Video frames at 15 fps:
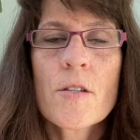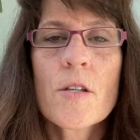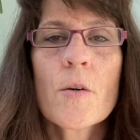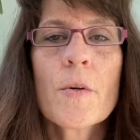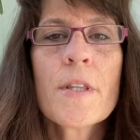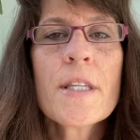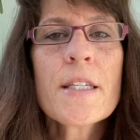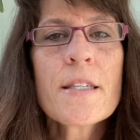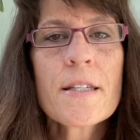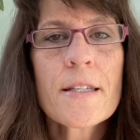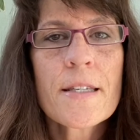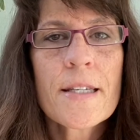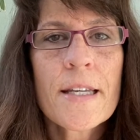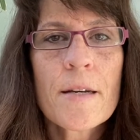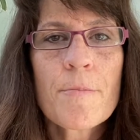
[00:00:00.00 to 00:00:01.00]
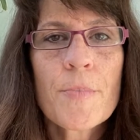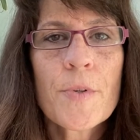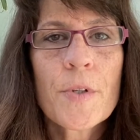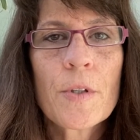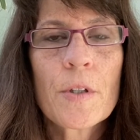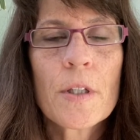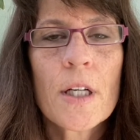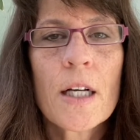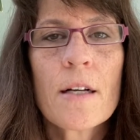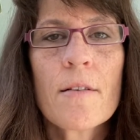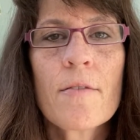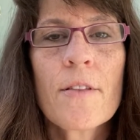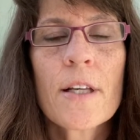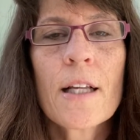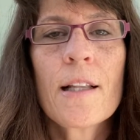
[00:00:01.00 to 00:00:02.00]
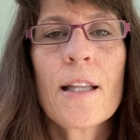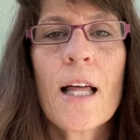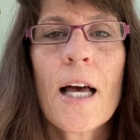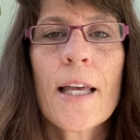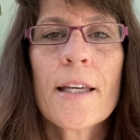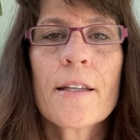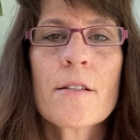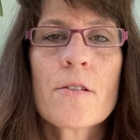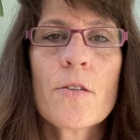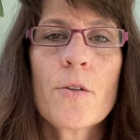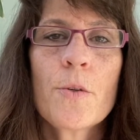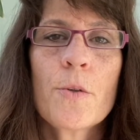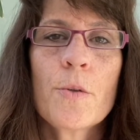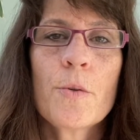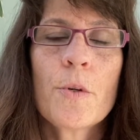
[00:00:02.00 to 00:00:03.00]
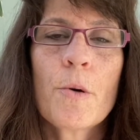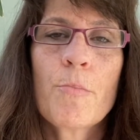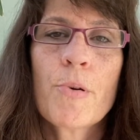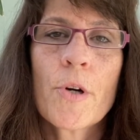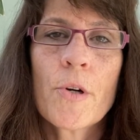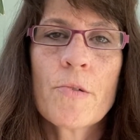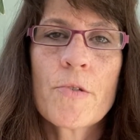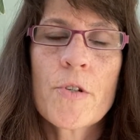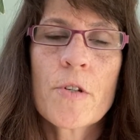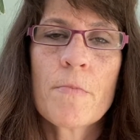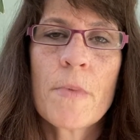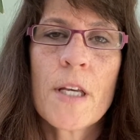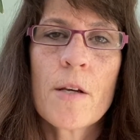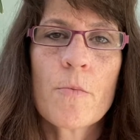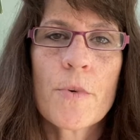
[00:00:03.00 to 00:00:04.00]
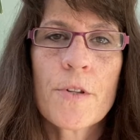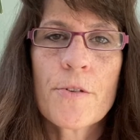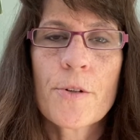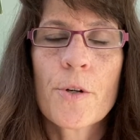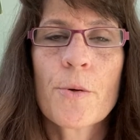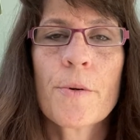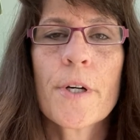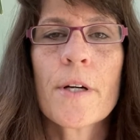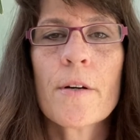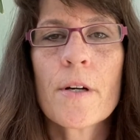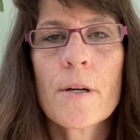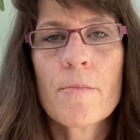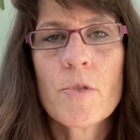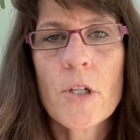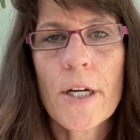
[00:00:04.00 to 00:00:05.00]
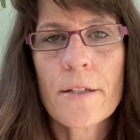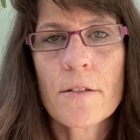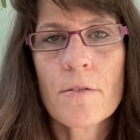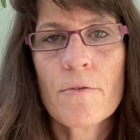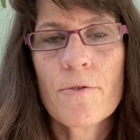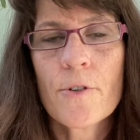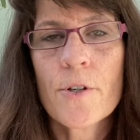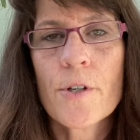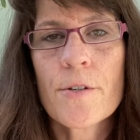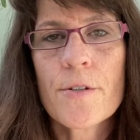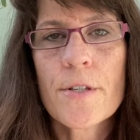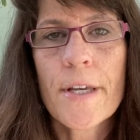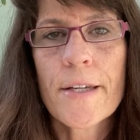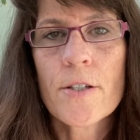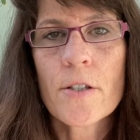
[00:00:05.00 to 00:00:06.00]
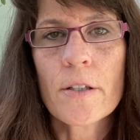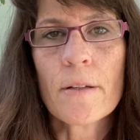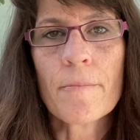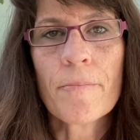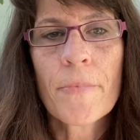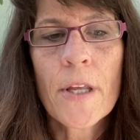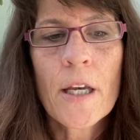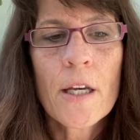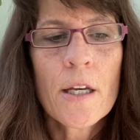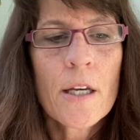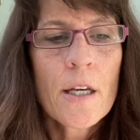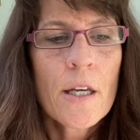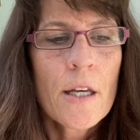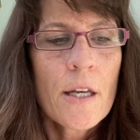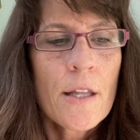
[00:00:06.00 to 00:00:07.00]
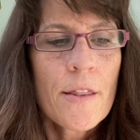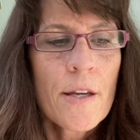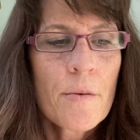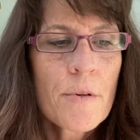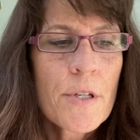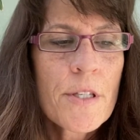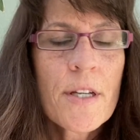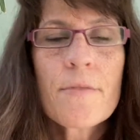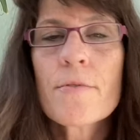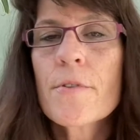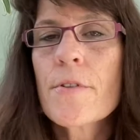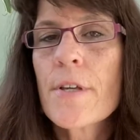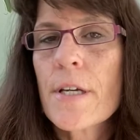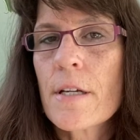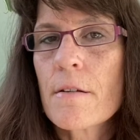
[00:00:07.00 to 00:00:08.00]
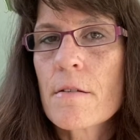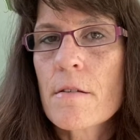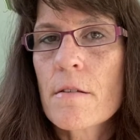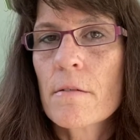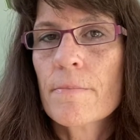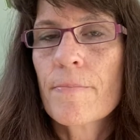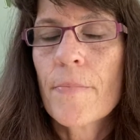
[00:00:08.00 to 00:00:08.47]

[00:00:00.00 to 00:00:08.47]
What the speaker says: So in this example of the client who approached me with a career objective for her session, there were several things.